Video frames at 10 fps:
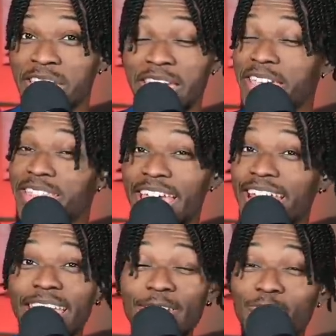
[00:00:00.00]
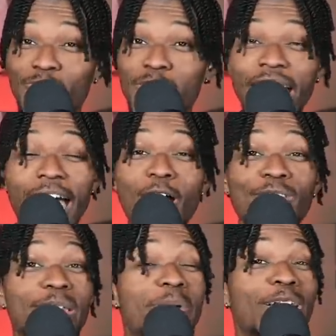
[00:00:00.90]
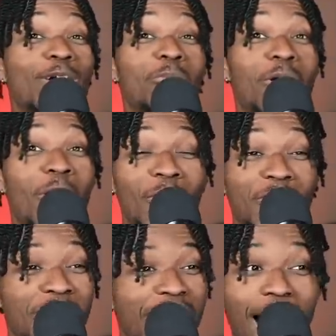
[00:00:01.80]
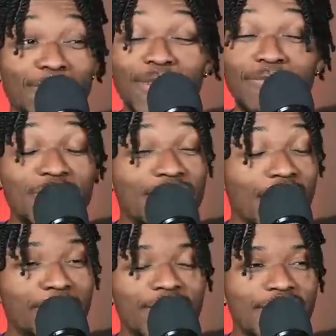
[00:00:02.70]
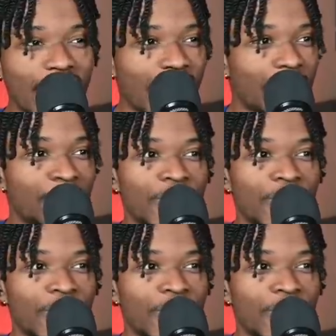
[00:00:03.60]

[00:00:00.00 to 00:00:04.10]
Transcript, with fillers: And that ain't without LaMelo Ball. I'm, I'm just I'm just saying.